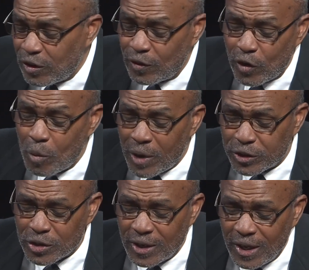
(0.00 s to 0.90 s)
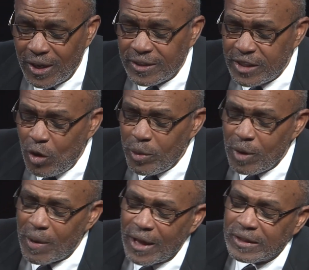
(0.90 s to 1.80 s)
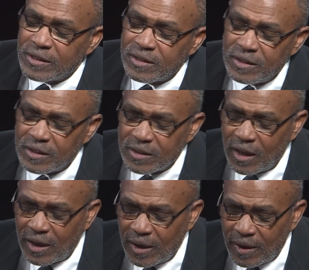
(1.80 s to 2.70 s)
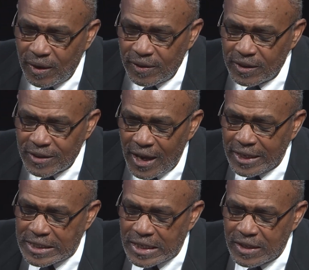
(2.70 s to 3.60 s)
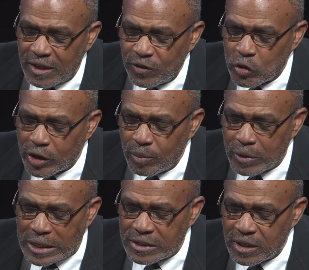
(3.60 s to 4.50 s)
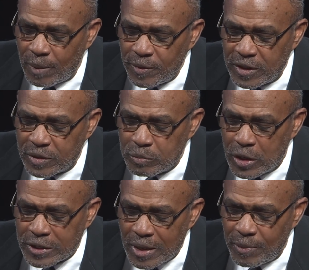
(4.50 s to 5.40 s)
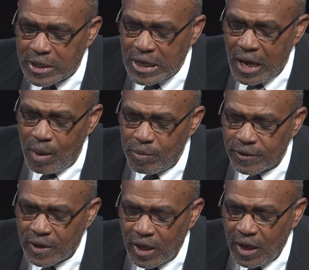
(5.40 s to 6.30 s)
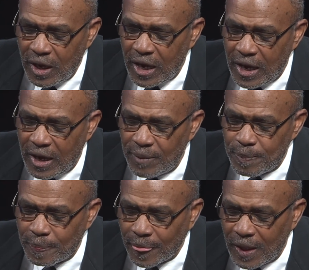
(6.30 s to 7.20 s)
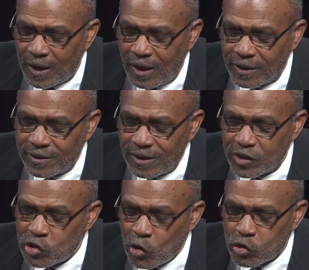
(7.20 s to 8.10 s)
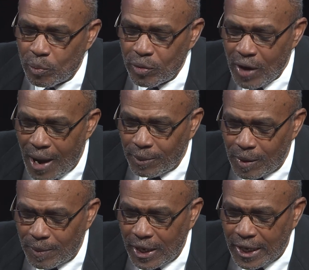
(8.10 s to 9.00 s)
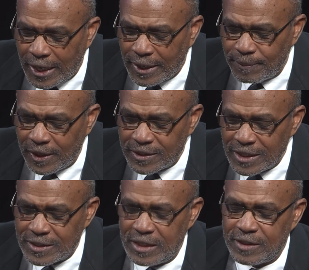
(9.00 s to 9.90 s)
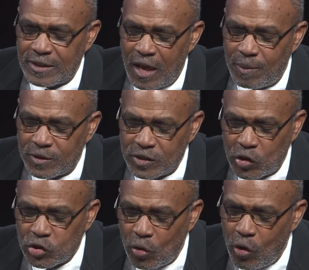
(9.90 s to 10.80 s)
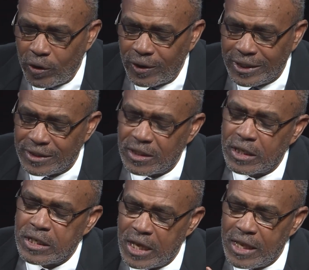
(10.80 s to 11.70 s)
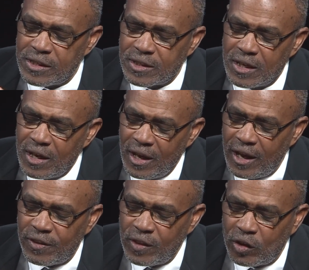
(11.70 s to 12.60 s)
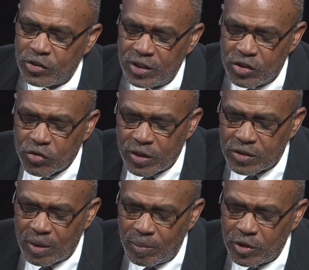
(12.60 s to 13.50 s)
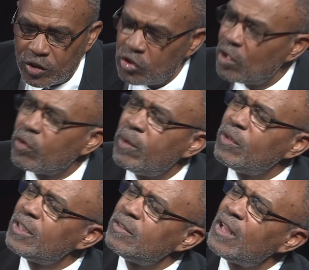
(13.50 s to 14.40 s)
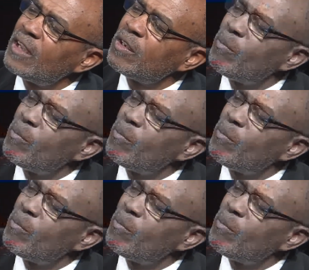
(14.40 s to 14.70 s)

very much. Tell me about this idea that Farouki brings up in his book that becomes a social problem. It says that Islam's social order is against ethnocentrism. Do you agree with this, Dr.